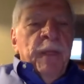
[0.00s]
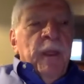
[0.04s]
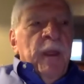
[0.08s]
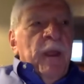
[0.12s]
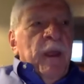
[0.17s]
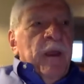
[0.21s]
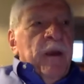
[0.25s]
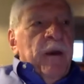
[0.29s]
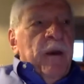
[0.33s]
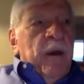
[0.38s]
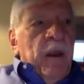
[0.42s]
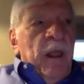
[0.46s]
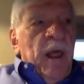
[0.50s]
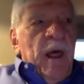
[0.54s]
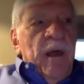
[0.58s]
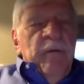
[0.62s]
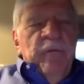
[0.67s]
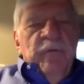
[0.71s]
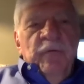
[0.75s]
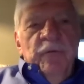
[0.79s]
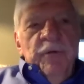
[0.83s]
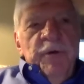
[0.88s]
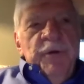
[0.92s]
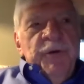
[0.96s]
And a
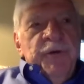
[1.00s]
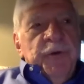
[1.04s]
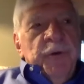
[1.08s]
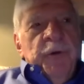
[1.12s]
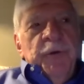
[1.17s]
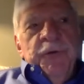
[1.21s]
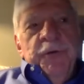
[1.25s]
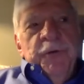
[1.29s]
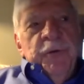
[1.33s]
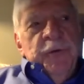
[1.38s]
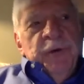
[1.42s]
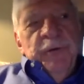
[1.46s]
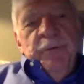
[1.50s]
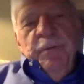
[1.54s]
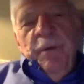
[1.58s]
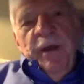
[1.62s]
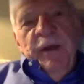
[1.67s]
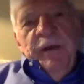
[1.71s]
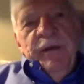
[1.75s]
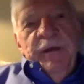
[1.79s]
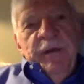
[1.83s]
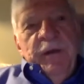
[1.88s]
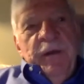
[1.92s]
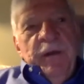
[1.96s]
lot of researchers
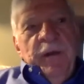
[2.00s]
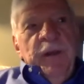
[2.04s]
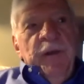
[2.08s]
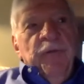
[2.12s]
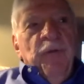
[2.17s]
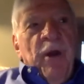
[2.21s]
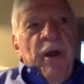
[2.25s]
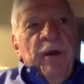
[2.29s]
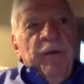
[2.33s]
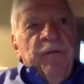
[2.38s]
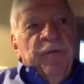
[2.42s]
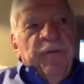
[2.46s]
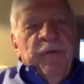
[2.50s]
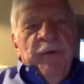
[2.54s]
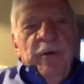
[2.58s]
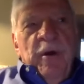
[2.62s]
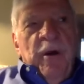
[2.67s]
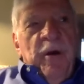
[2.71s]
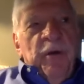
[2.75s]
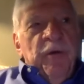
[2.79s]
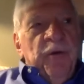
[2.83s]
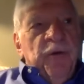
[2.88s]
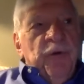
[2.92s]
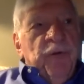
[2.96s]
basically write
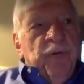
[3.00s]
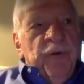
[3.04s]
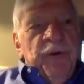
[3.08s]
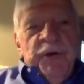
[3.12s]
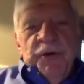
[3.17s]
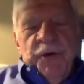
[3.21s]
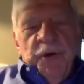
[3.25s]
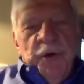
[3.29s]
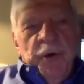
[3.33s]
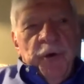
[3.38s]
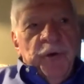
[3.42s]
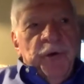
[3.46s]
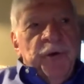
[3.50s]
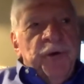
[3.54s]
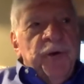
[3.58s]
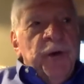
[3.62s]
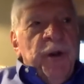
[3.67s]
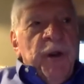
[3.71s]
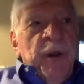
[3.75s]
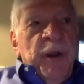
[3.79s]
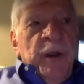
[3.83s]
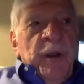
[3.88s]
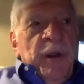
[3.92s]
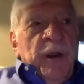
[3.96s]
for other research.
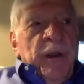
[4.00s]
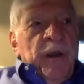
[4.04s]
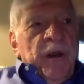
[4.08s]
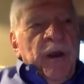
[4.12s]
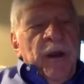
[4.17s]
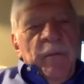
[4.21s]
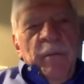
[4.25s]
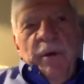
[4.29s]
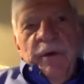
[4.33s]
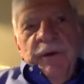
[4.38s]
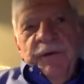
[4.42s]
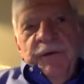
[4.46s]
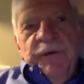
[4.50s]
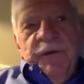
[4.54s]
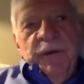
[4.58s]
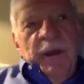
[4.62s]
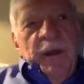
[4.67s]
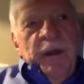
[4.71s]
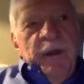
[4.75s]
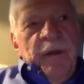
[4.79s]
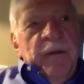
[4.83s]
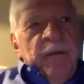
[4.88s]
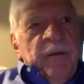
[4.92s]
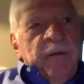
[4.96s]
And I must
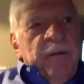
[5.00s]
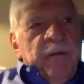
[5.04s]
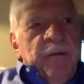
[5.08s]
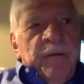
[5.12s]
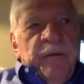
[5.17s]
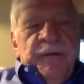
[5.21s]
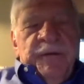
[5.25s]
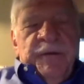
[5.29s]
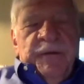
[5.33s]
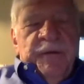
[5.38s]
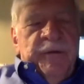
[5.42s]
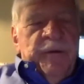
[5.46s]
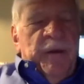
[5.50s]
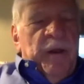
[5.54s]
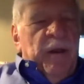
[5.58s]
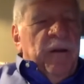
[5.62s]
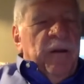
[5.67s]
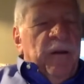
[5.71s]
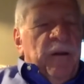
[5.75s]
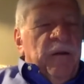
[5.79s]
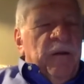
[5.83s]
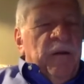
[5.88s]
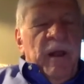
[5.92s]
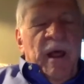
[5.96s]
say, there's
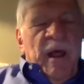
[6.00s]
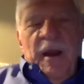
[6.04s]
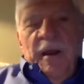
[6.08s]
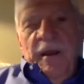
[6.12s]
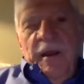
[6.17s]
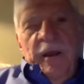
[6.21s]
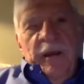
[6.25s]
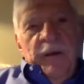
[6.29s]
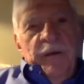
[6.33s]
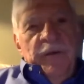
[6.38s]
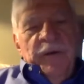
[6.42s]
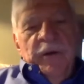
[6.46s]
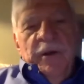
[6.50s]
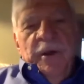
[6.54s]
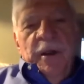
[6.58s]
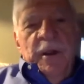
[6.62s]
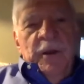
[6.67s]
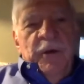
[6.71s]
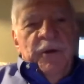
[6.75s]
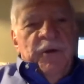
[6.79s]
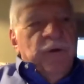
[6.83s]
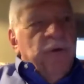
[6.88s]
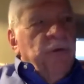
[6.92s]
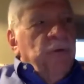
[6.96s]
a lot of
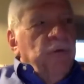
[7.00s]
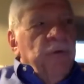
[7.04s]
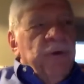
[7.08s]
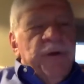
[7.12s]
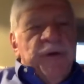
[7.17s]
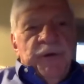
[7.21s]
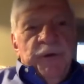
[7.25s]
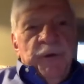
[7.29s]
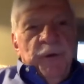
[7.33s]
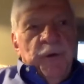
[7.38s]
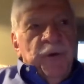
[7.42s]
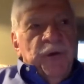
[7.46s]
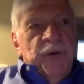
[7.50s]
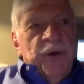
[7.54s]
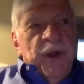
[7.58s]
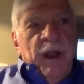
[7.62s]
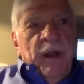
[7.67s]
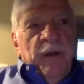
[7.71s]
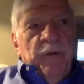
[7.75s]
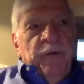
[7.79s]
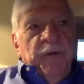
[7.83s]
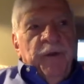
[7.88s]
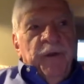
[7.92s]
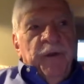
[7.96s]
education research
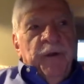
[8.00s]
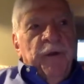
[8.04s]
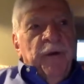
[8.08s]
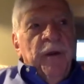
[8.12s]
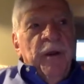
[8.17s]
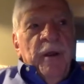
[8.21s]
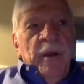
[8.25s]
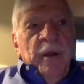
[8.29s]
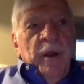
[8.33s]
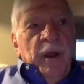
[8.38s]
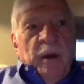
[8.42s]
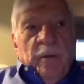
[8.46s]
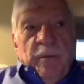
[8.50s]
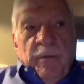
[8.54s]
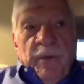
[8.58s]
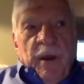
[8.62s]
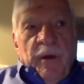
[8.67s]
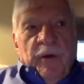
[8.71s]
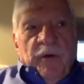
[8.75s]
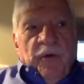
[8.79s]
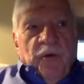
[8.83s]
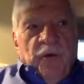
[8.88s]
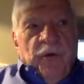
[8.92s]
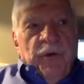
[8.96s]
out there. I'm
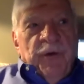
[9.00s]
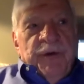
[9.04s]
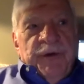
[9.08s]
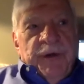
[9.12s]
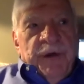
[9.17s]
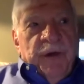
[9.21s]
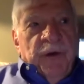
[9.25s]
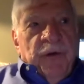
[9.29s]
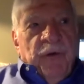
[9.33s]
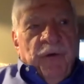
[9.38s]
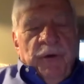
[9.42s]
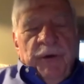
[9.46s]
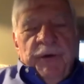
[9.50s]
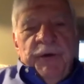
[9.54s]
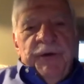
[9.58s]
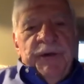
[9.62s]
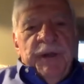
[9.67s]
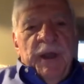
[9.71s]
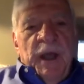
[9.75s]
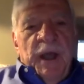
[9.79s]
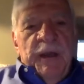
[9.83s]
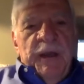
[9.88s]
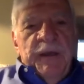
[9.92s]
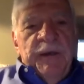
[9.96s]
not cris-
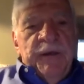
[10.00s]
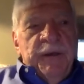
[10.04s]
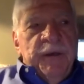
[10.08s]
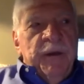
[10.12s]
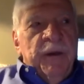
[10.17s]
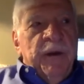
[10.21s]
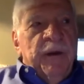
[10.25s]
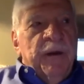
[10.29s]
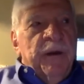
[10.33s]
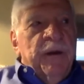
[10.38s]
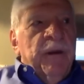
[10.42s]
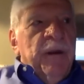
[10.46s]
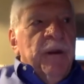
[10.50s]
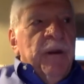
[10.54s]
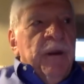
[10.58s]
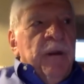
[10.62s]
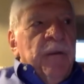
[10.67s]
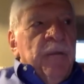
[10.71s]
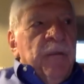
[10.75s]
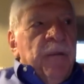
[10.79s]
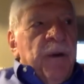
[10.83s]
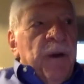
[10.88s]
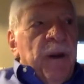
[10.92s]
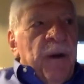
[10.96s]
criticizing it,
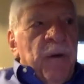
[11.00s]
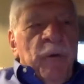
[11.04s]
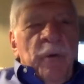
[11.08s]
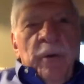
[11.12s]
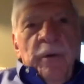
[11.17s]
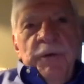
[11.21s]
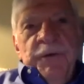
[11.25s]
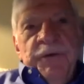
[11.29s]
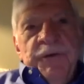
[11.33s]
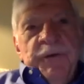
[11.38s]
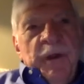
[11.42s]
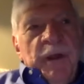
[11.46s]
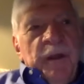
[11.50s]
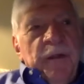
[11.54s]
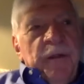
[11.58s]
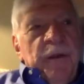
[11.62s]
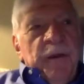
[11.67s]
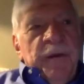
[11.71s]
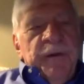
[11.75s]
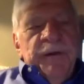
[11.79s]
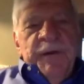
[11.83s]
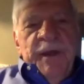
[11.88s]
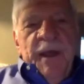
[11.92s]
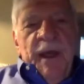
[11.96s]
but I will say
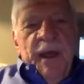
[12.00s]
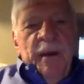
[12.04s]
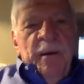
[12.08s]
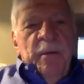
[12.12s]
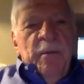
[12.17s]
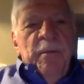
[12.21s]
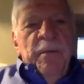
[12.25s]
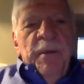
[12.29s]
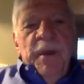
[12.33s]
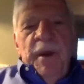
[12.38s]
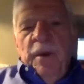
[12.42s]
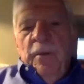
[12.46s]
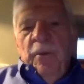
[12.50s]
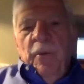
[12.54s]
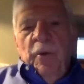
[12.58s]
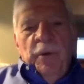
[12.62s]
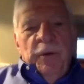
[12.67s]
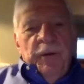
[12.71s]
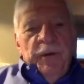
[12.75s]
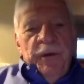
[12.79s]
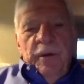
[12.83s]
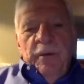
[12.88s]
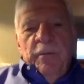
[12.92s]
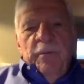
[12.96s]
that it's had a
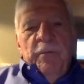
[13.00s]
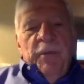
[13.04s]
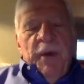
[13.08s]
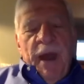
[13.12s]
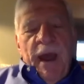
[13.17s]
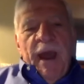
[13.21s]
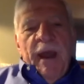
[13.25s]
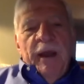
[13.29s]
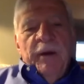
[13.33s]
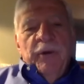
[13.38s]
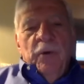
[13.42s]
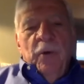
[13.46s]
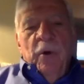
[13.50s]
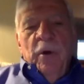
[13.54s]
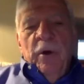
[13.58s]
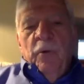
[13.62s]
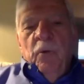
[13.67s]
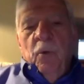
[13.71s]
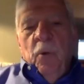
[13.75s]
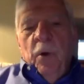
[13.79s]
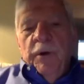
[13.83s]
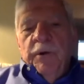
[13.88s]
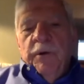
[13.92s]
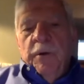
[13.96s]
minimal impact
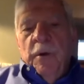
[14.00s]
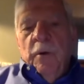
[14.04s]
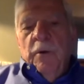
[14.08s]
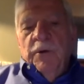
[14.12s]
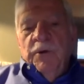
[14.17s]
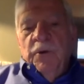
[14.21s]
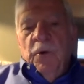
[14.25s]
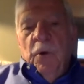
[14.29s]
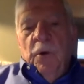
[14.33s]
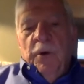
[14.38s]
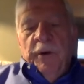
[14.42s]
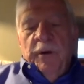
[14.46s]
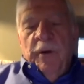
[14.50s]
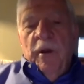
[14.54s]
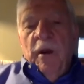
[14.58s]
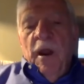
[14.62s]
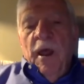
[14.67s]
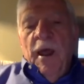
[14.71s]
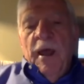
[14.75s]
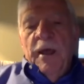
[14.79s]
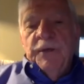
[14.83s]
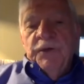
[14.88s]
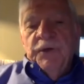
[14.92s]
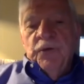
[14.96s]
on what goes on in
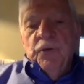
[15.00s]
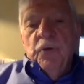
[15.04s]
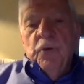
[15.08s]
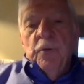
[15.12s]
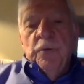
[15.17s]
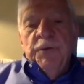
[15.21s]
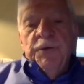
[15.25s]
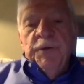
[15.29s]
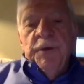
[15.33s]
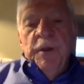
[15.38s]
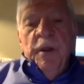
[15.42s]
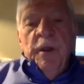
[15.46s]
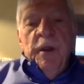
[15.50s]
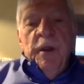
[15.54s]
classrooms.